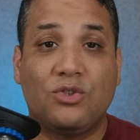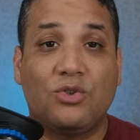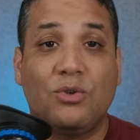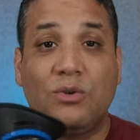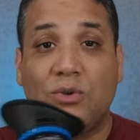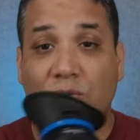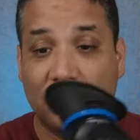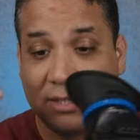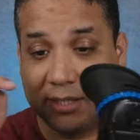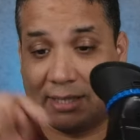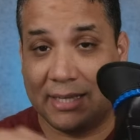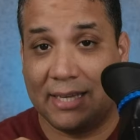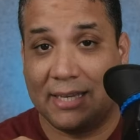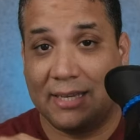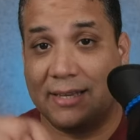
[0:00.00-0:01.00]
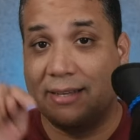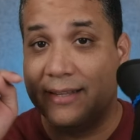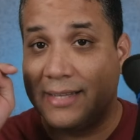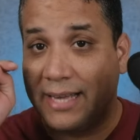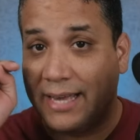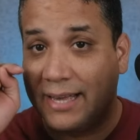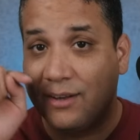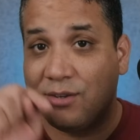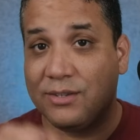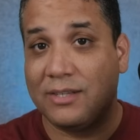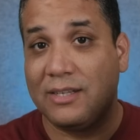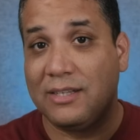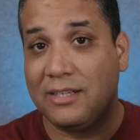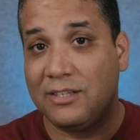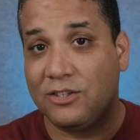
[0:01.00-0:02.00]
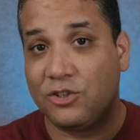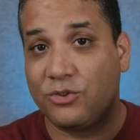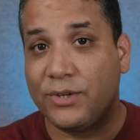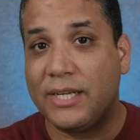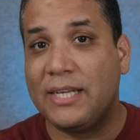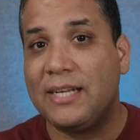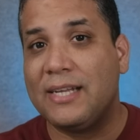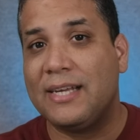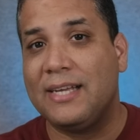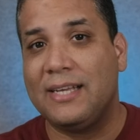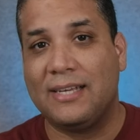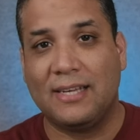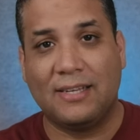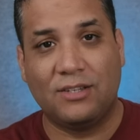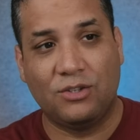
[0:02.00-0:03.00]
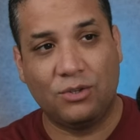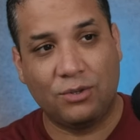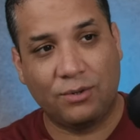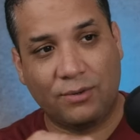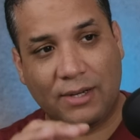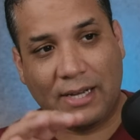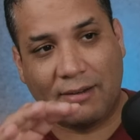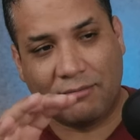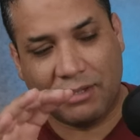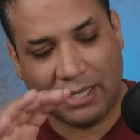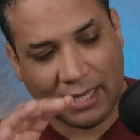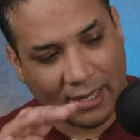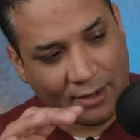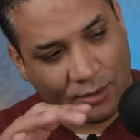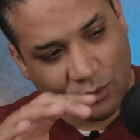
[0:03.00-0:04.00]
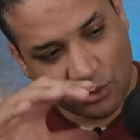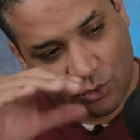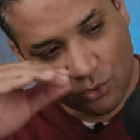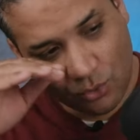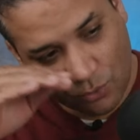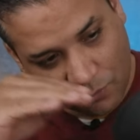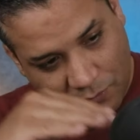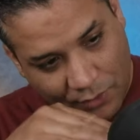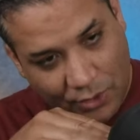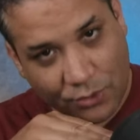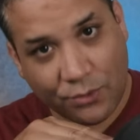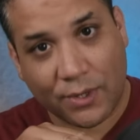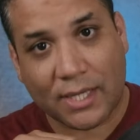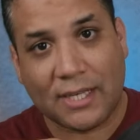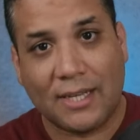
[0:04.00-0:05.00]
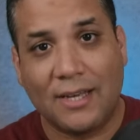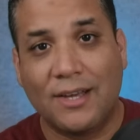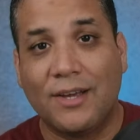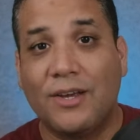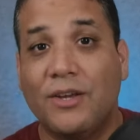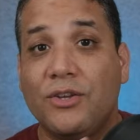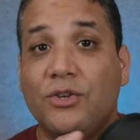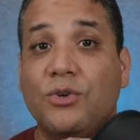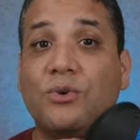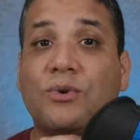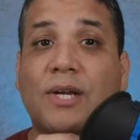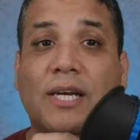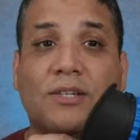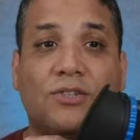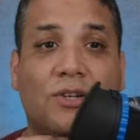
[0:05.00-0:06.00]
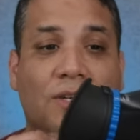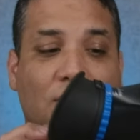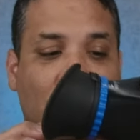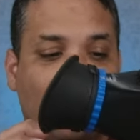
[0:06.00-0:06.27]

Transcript: to see the LCD screen in case you don't have the angle to view it. You could actually